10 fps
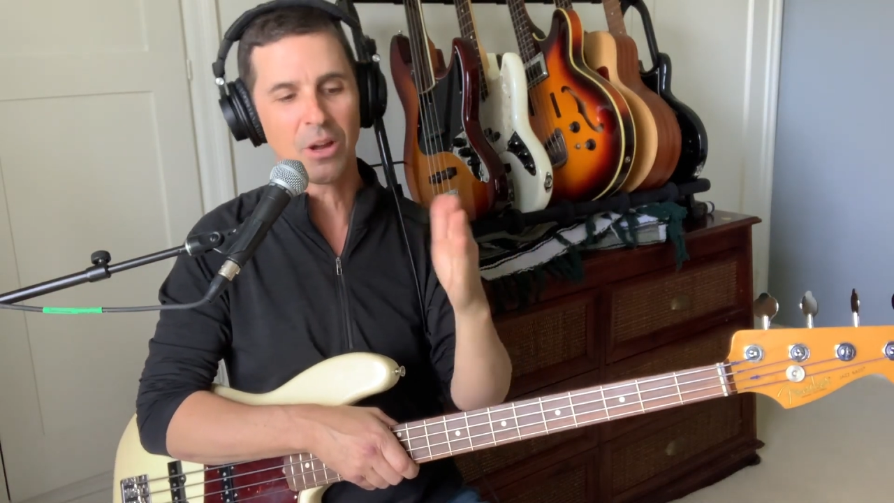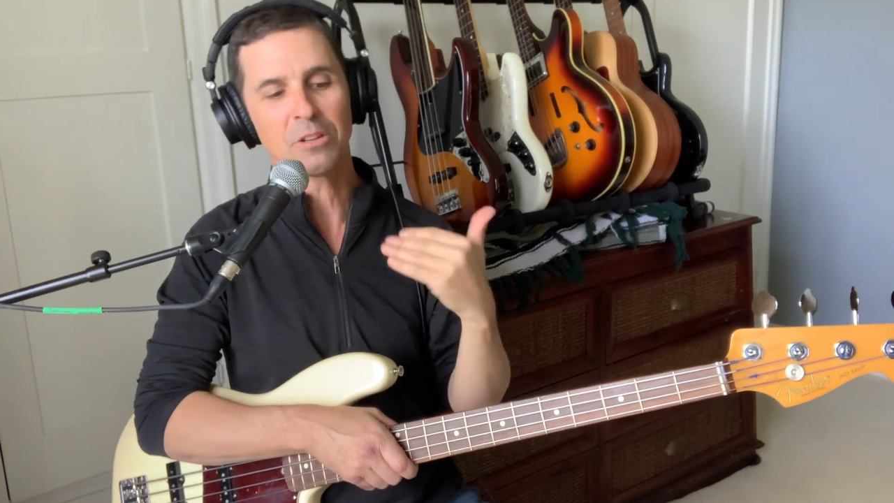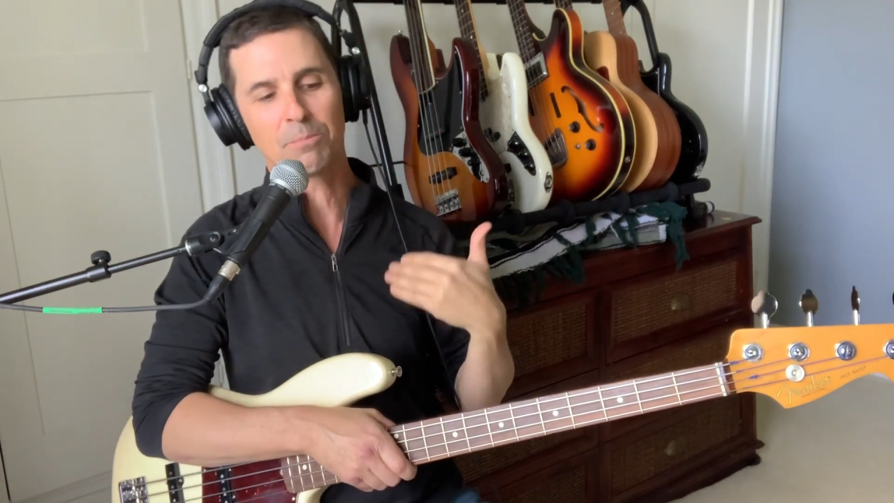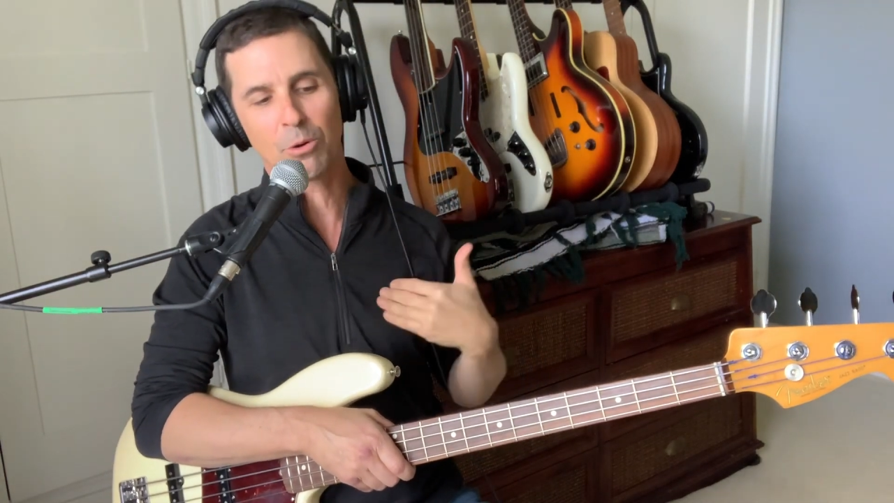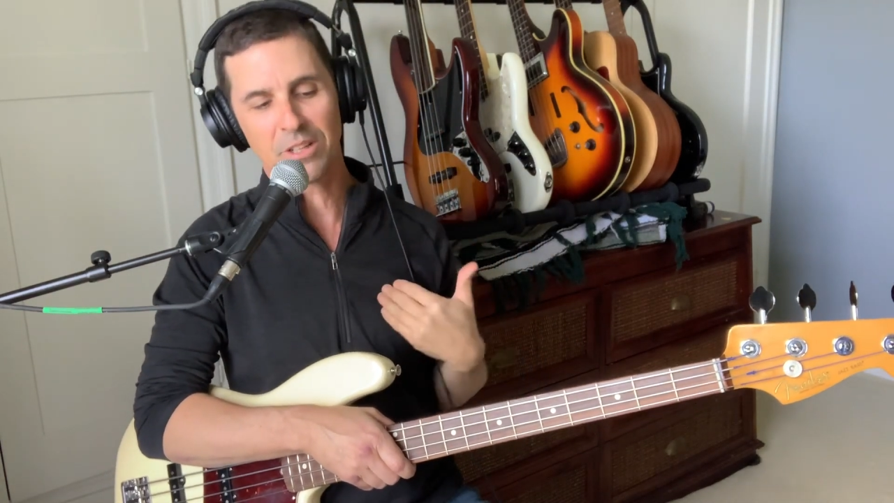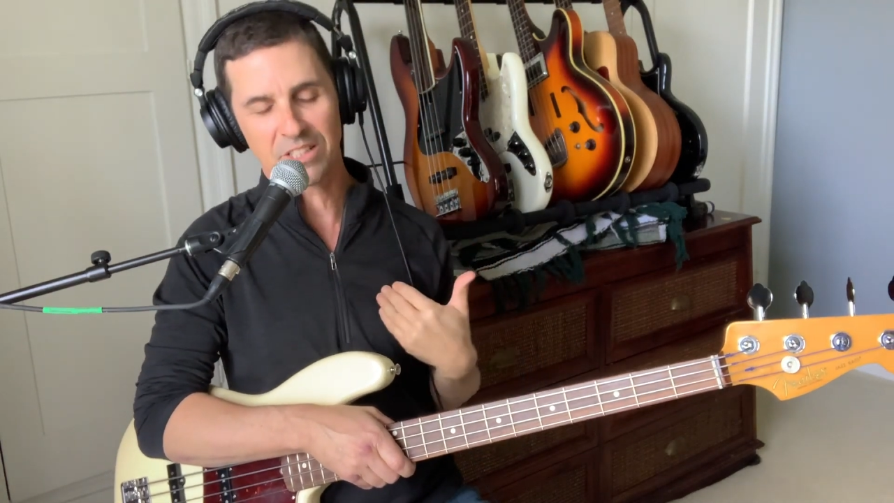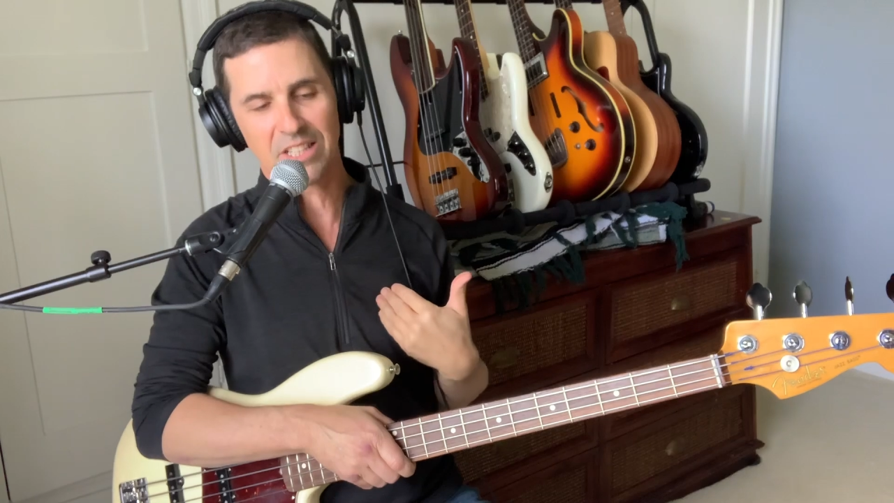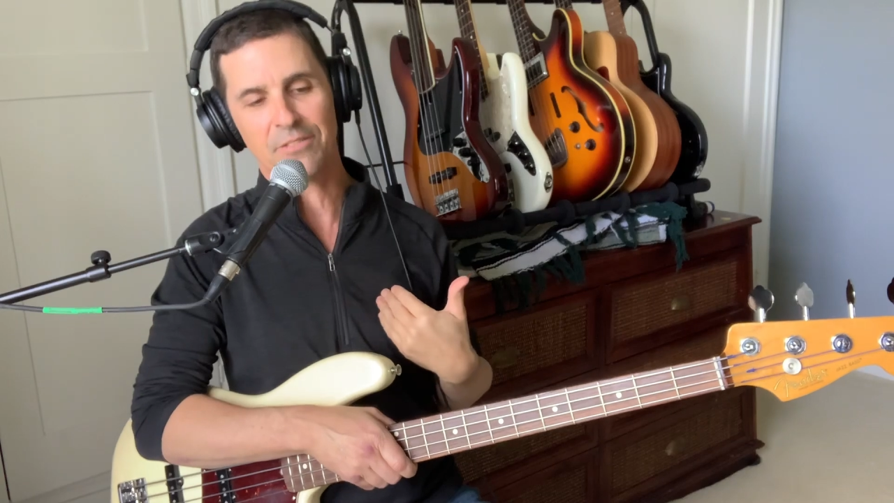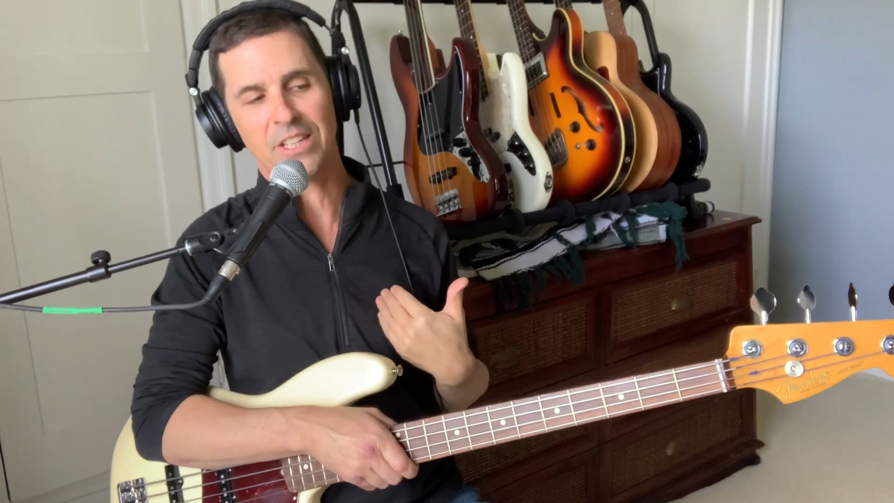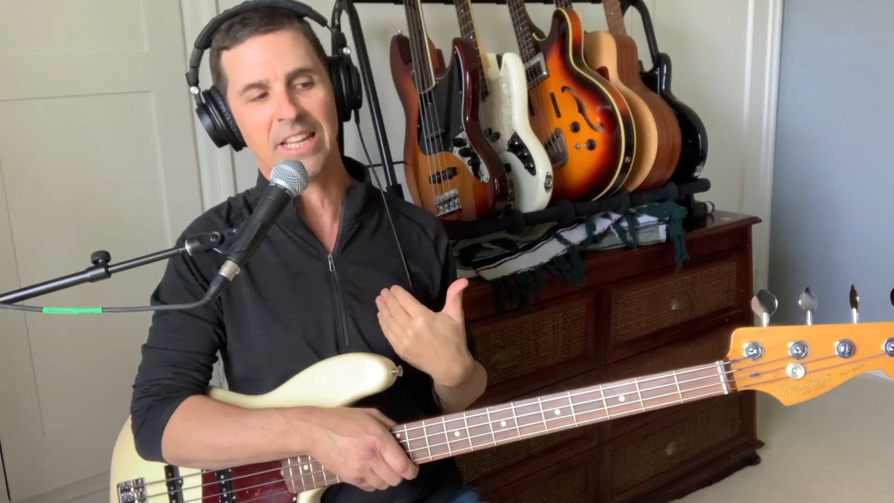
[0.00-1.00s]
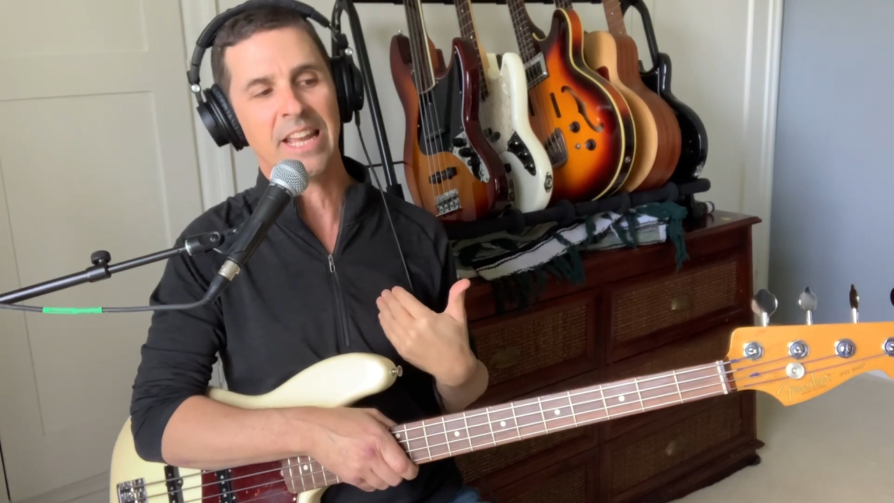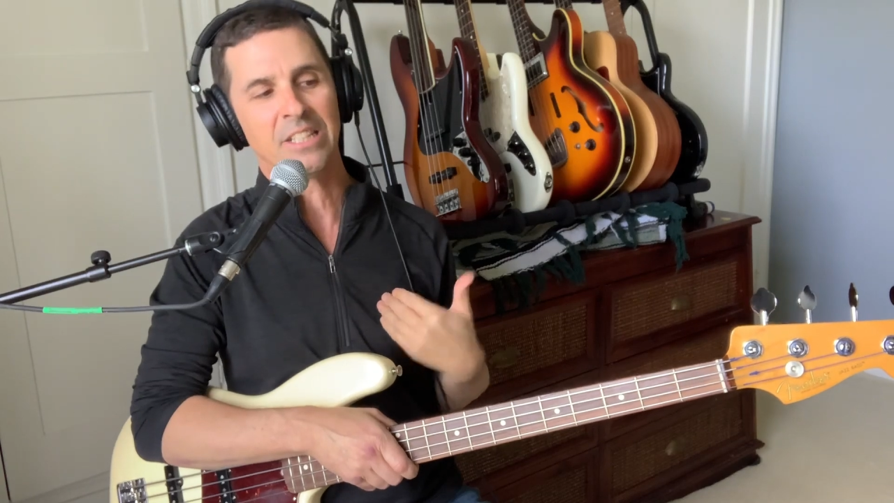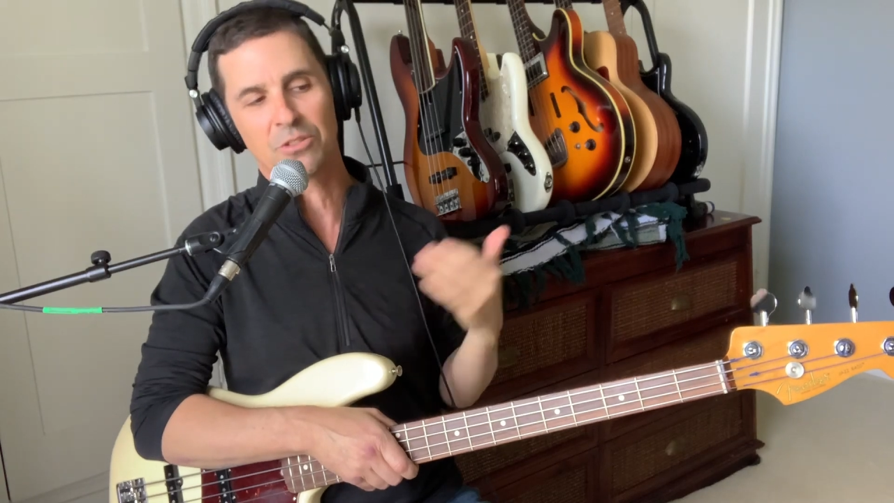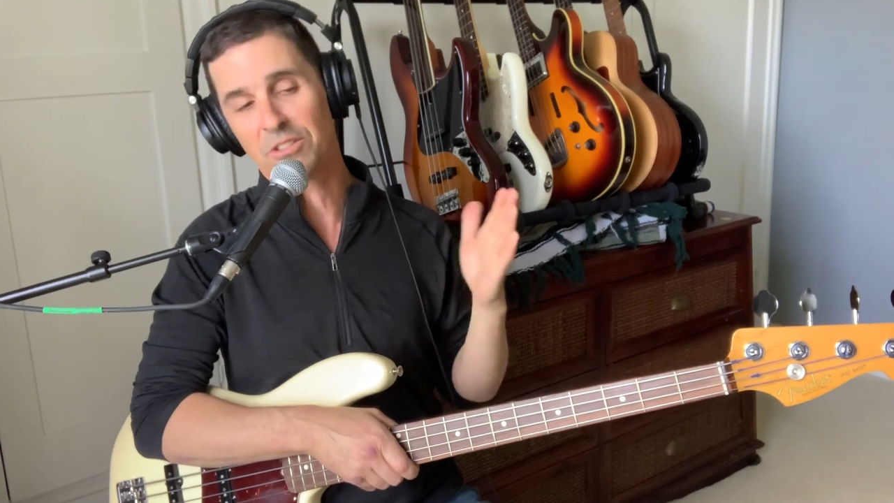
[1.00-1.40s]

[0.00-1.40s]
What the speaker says: So I was born in 78,